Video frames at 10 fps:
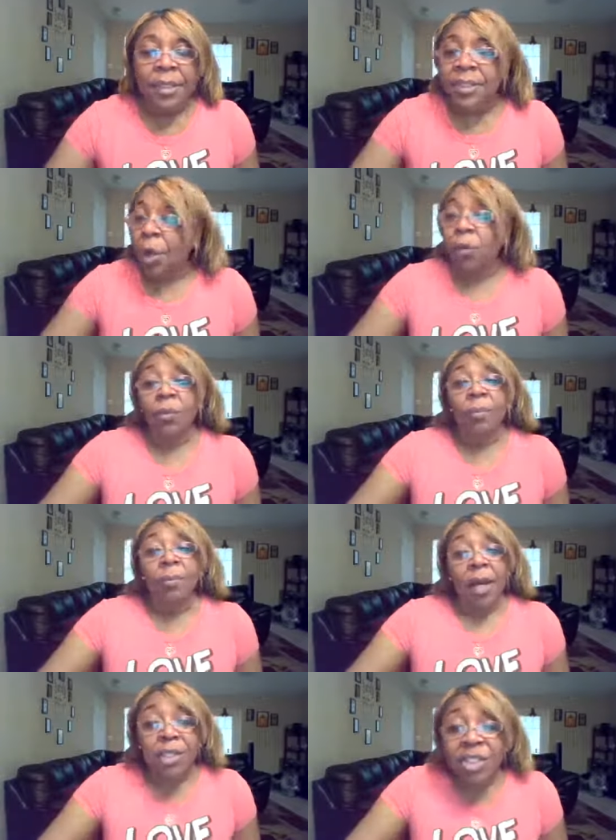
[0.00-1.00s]
So
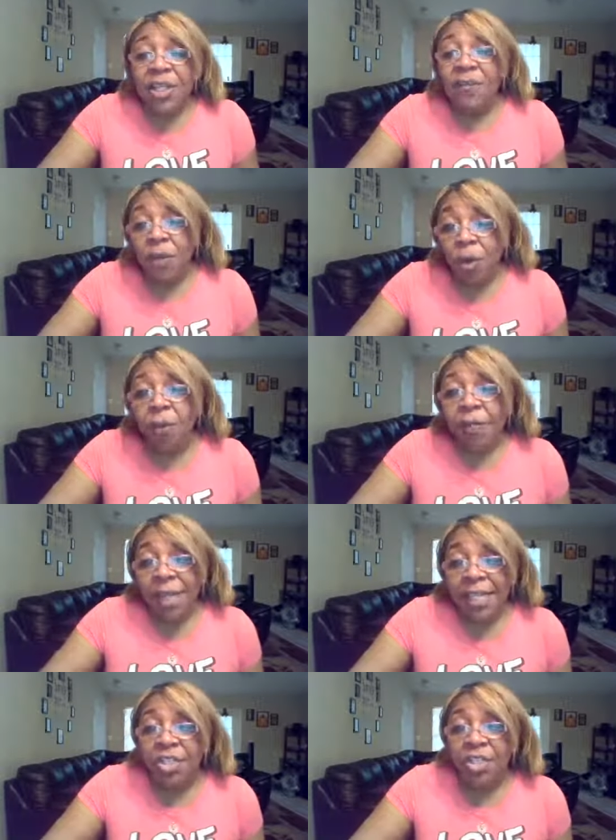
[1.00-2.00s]
a shift in your
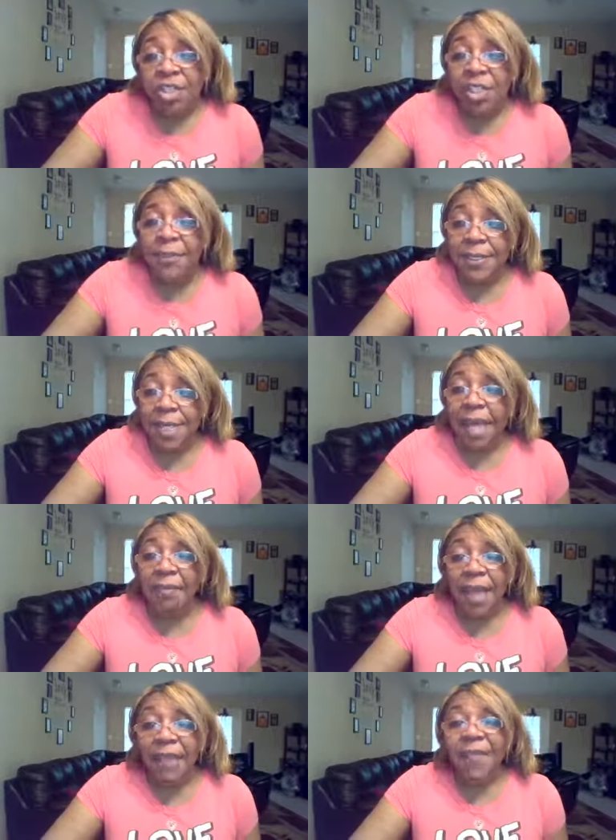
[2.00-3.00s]
relationships,
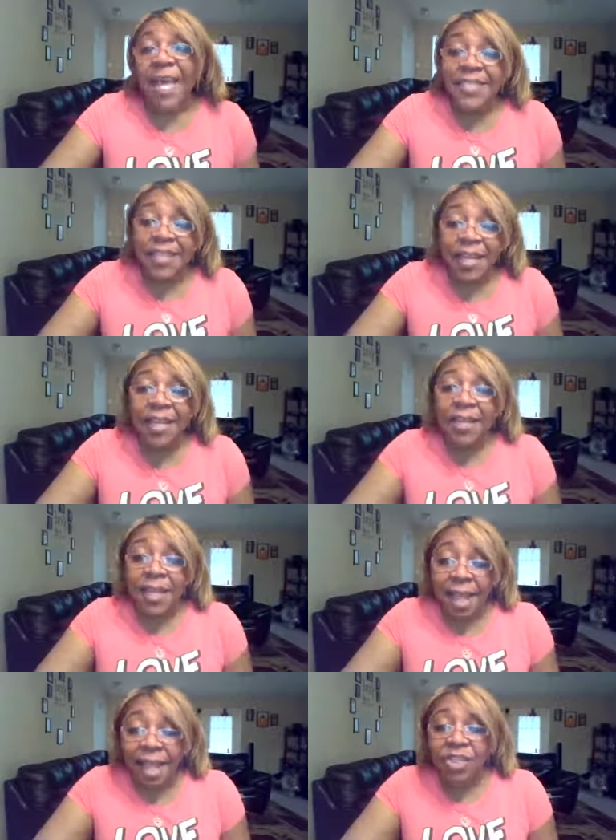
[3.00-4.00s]
yeah, that, that's an
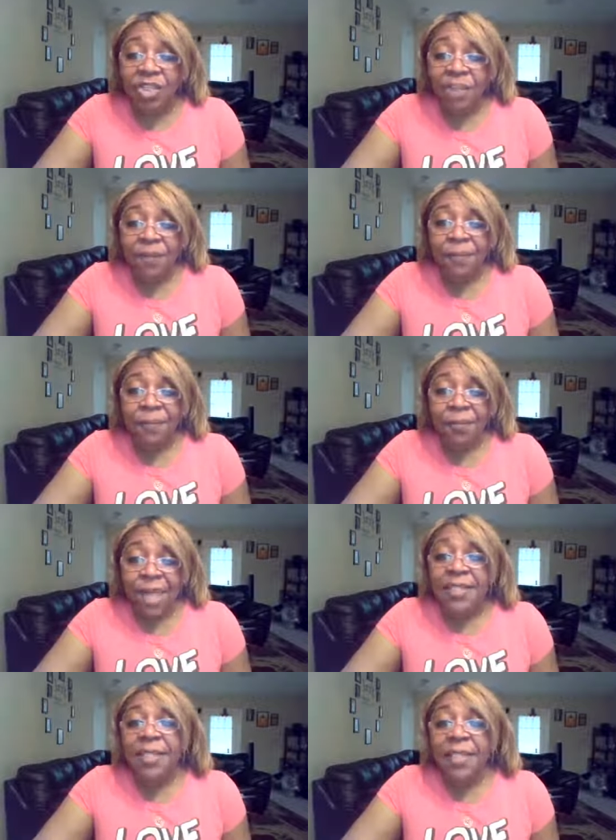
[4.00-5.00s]
indication.
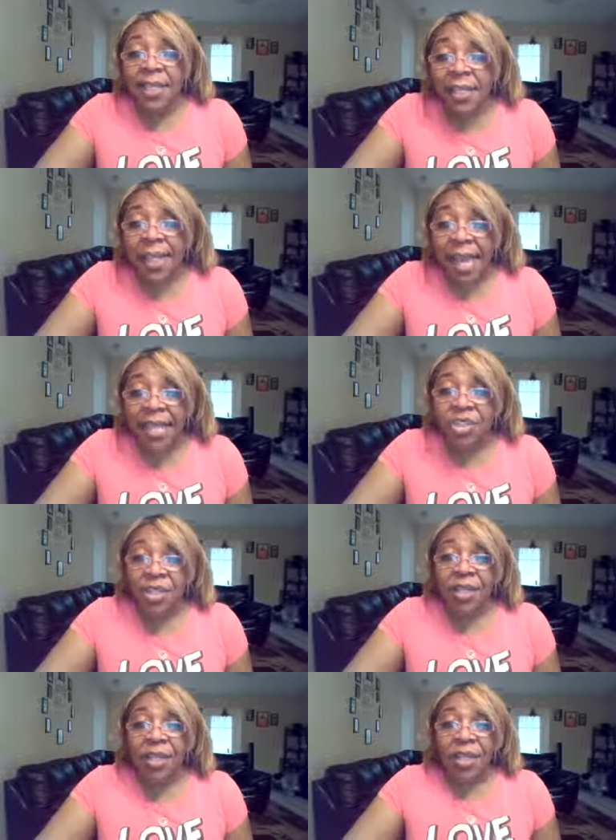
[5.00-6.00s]
That's an
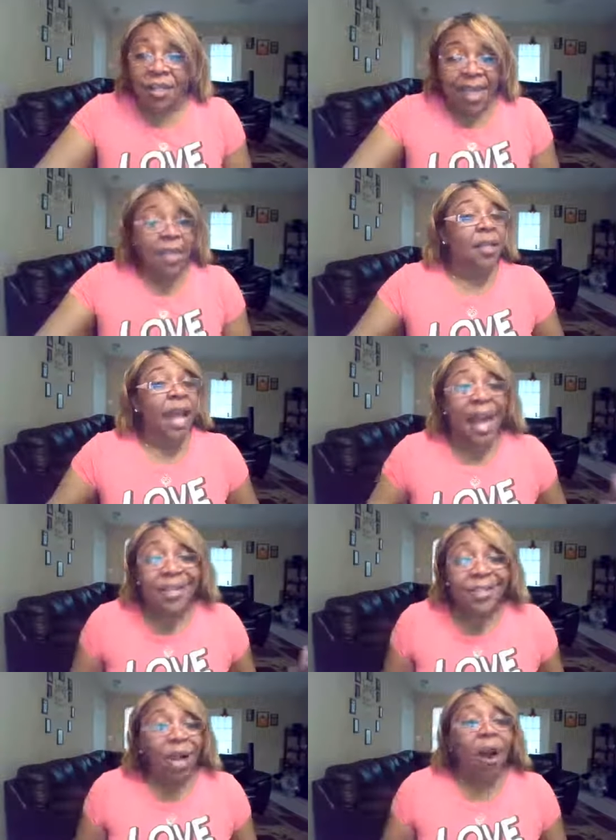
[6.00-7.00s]
indication that
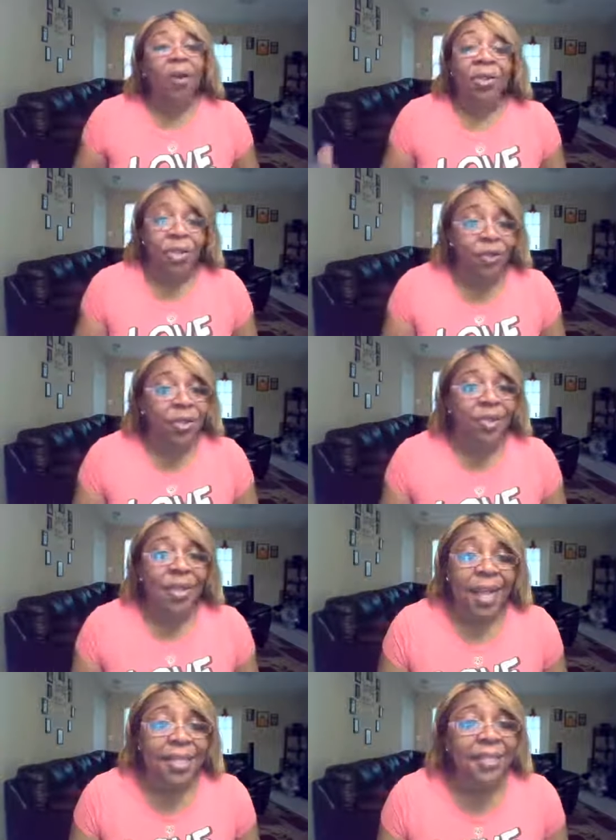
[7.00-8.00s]
God is calling you to
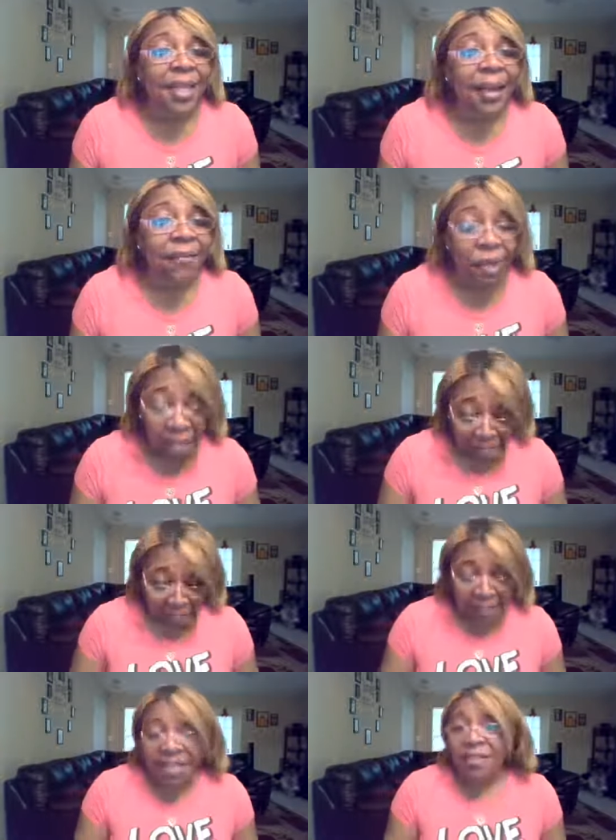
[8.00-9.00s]
the next level.
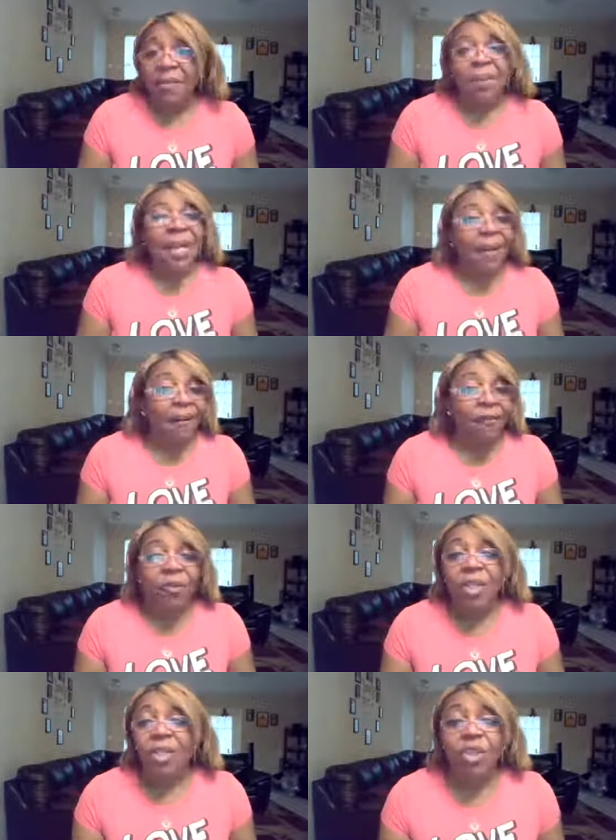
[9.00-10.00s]
And listen, be
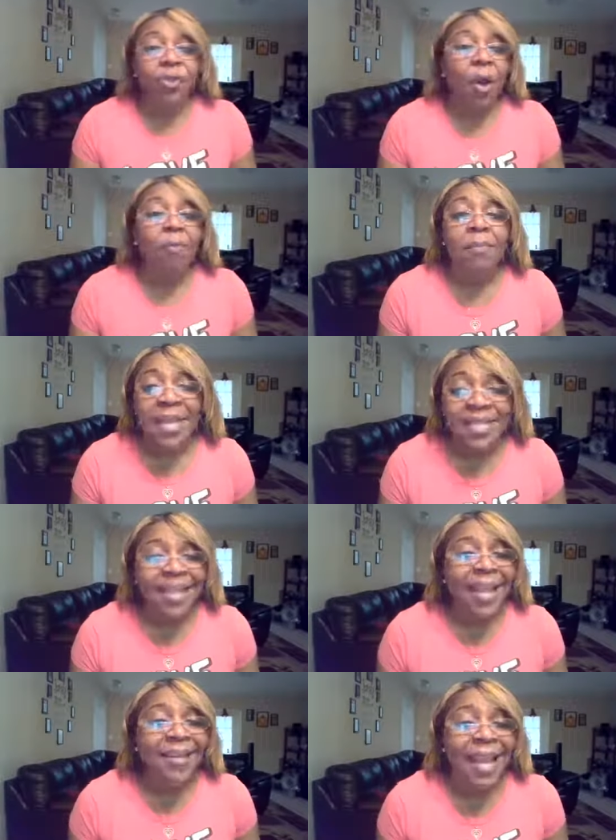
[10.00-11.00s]
careful that you don't miss
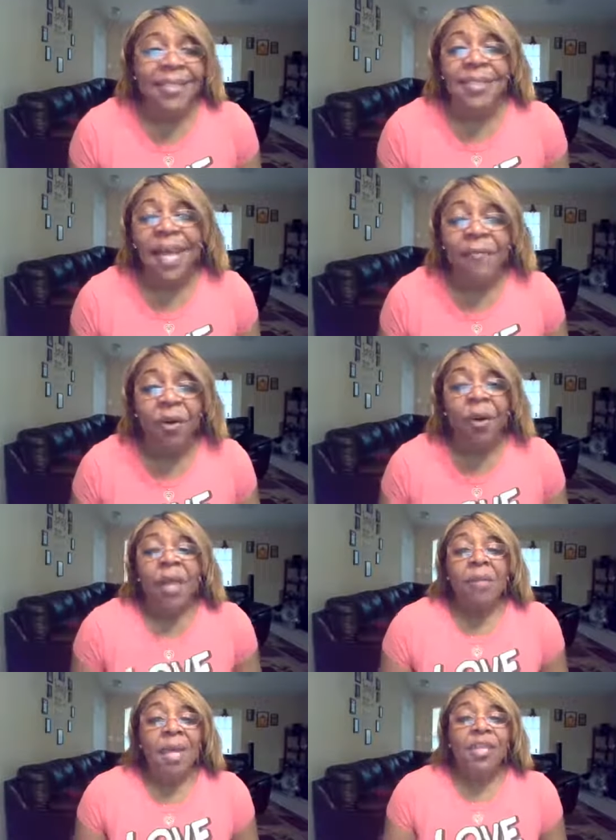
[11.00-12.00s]
that next level
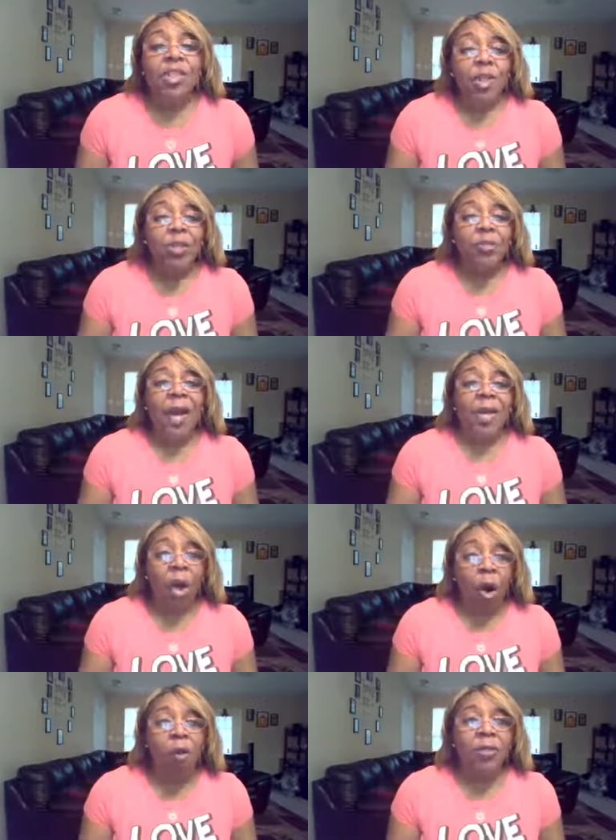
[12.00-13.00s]
because you're trying
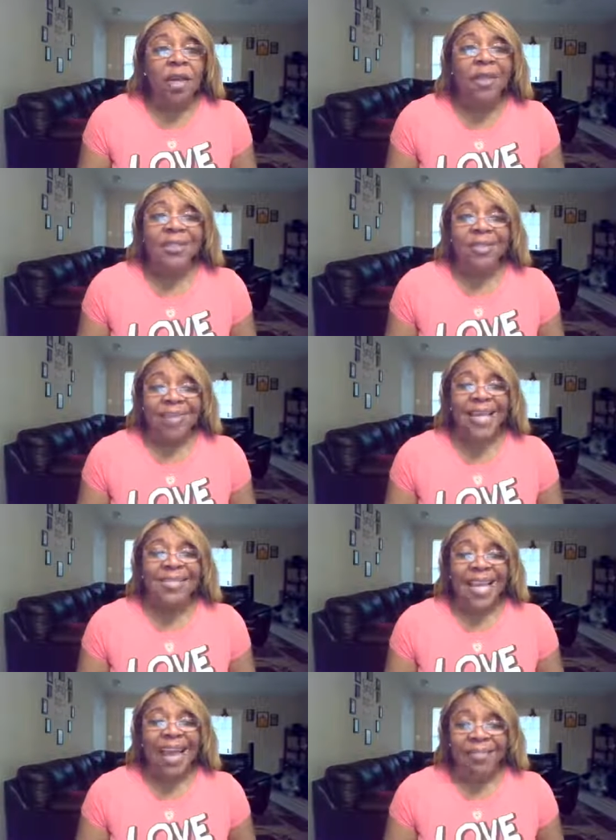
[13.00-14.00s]
to hold on to
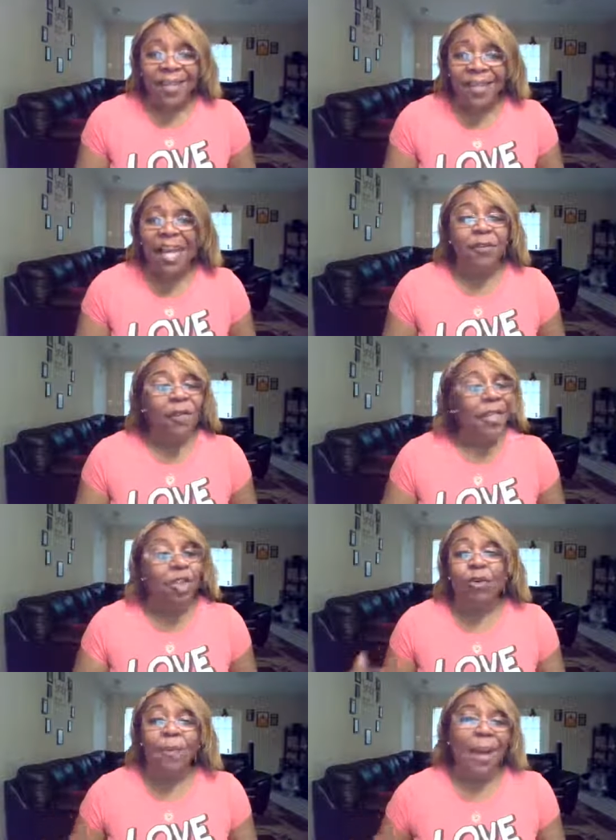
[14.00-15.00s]
things at the level
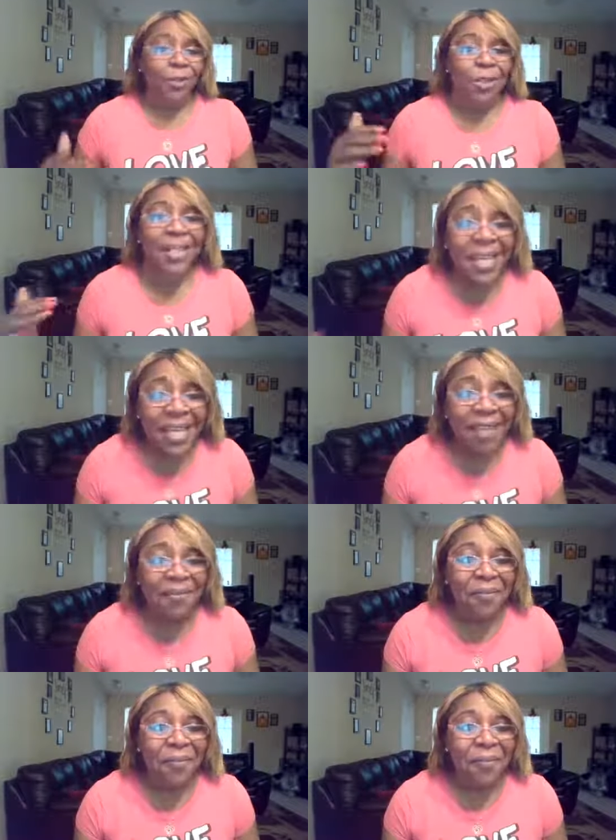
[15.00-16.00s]
that you're about to leave.